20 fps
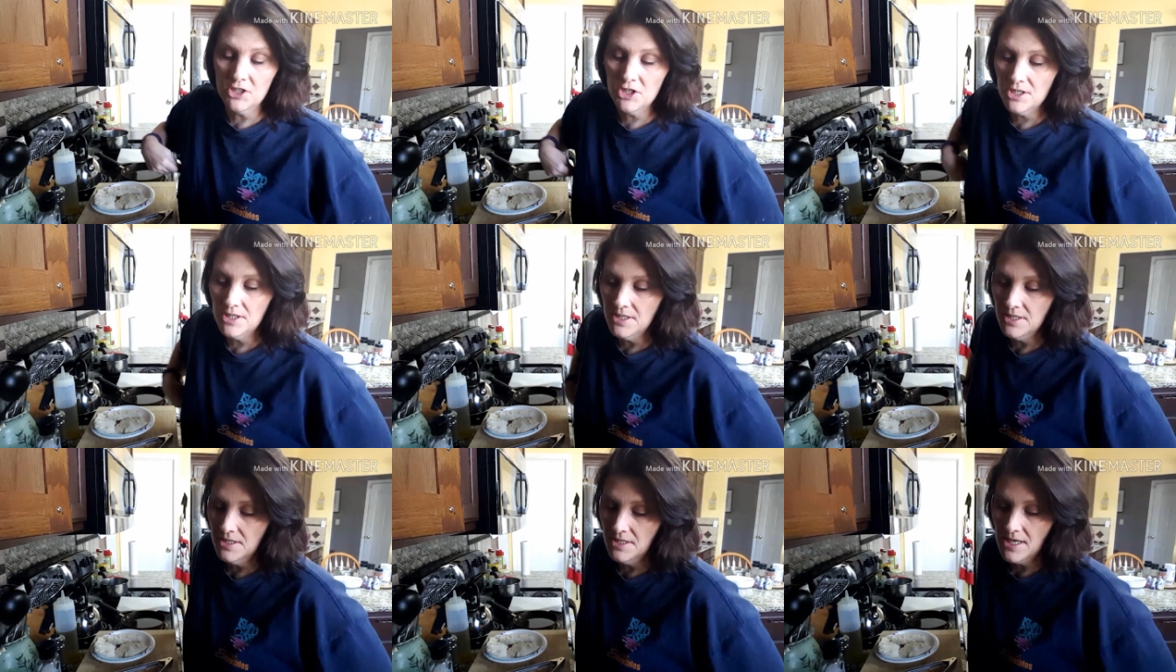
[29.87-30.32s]

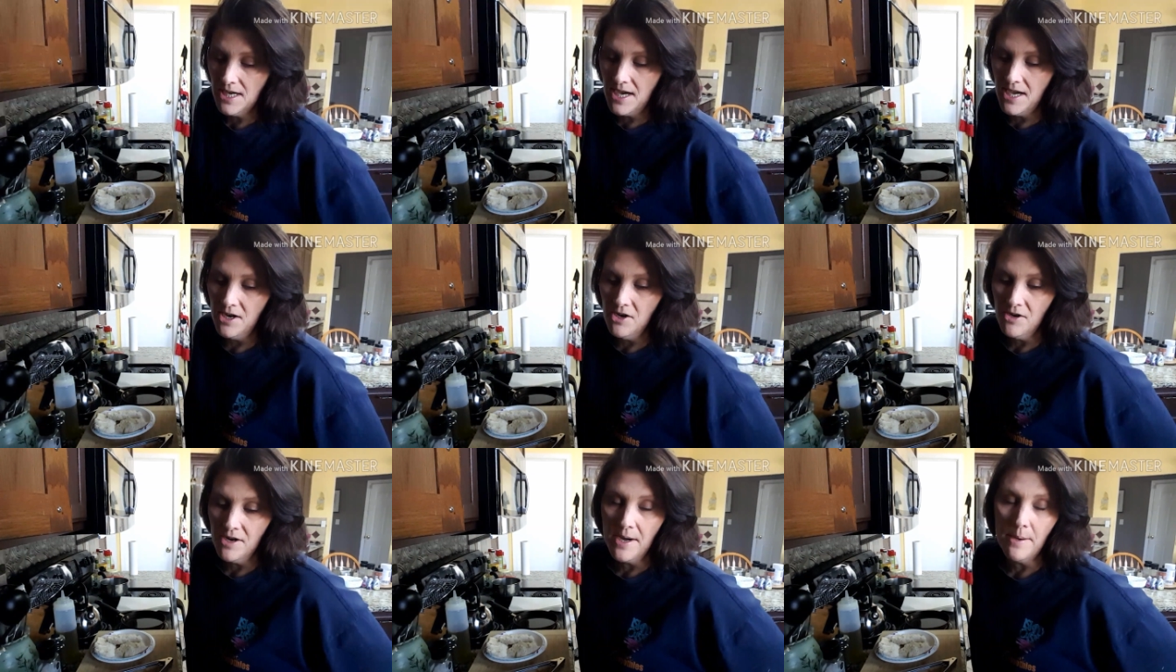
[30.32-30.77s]
She
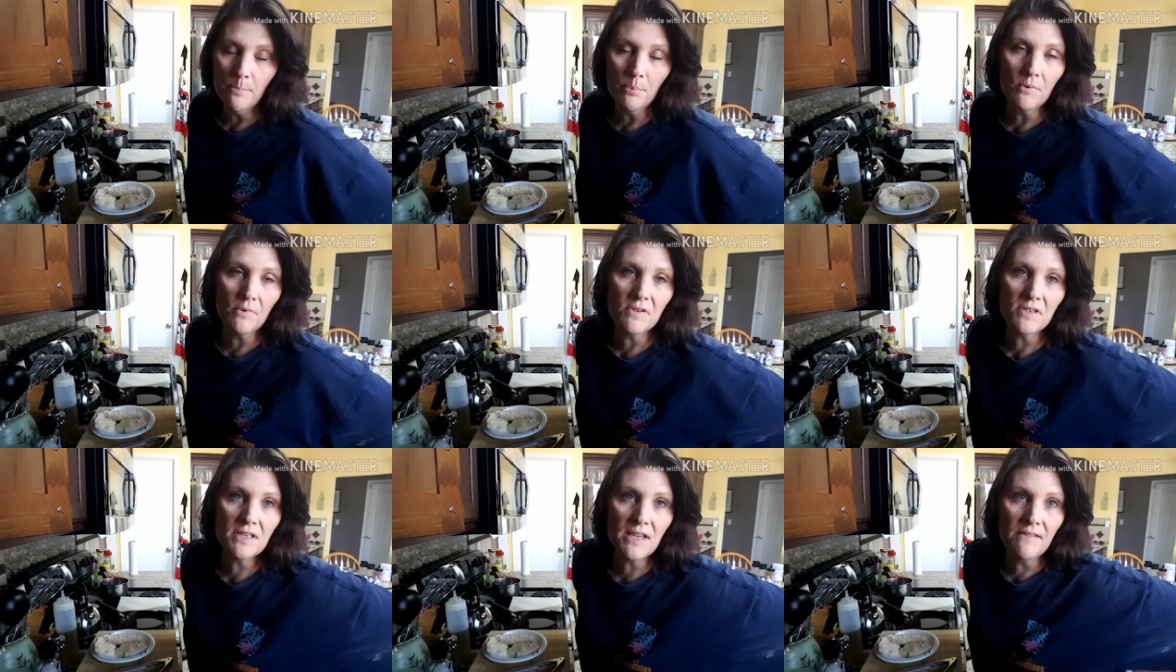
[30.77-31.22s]
died on
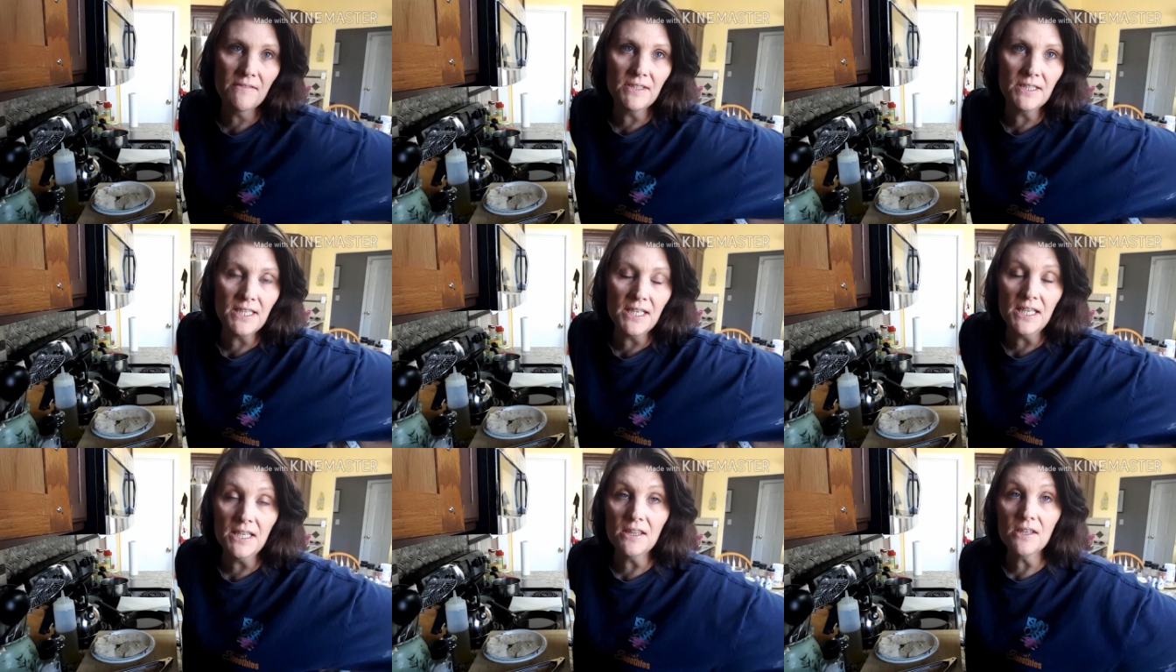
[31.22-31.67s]
April the
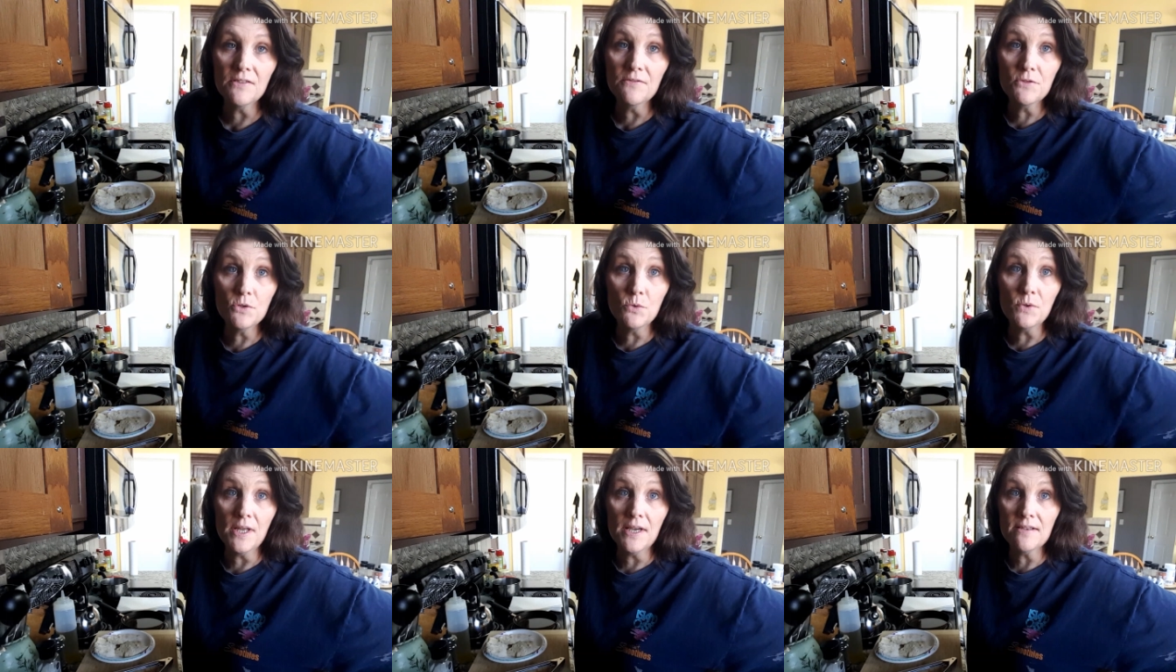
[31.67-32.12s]
17th
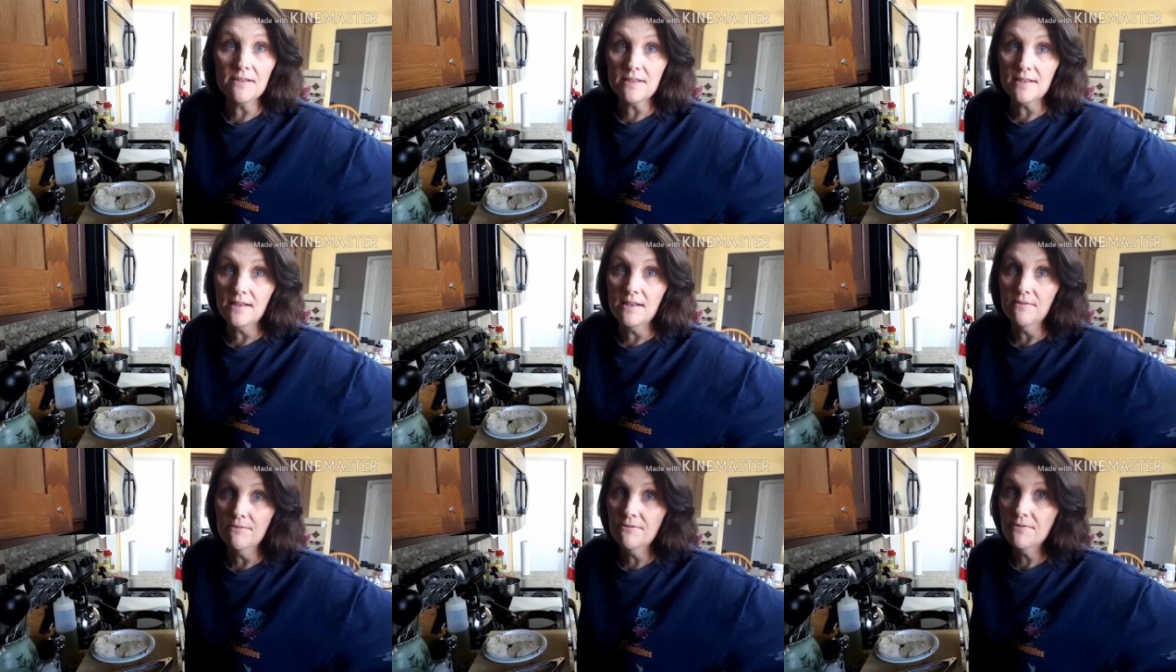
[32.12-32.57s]
of
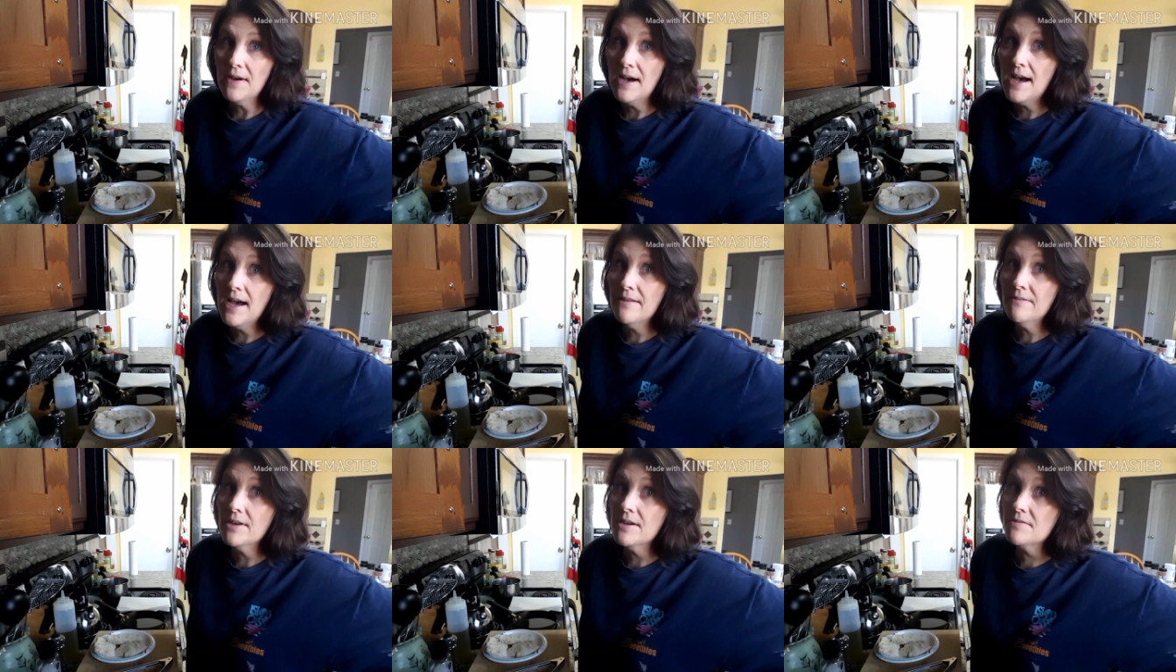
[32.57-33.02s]

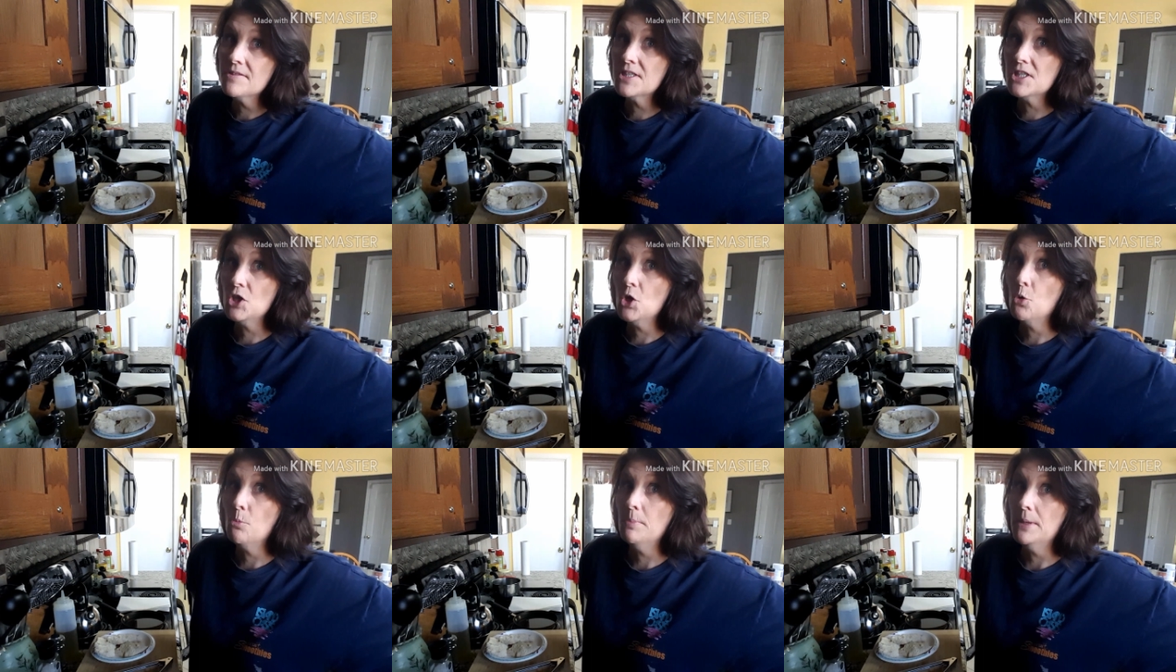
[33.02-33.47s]
2005 of
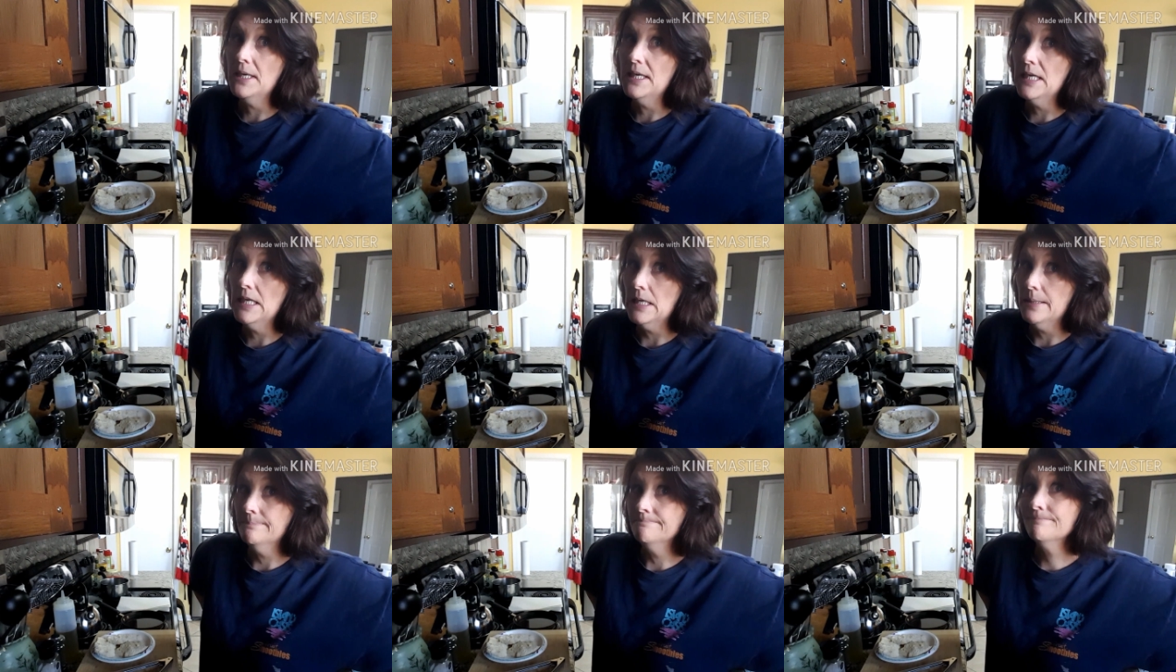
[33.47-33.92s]

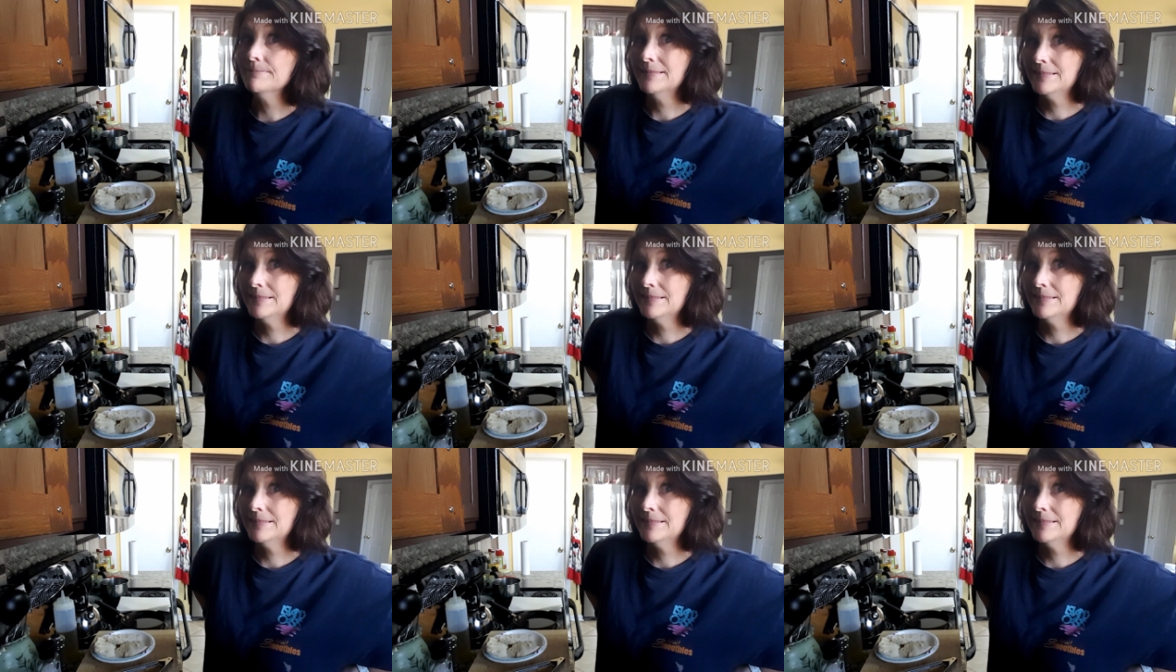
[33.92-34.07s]
COPD.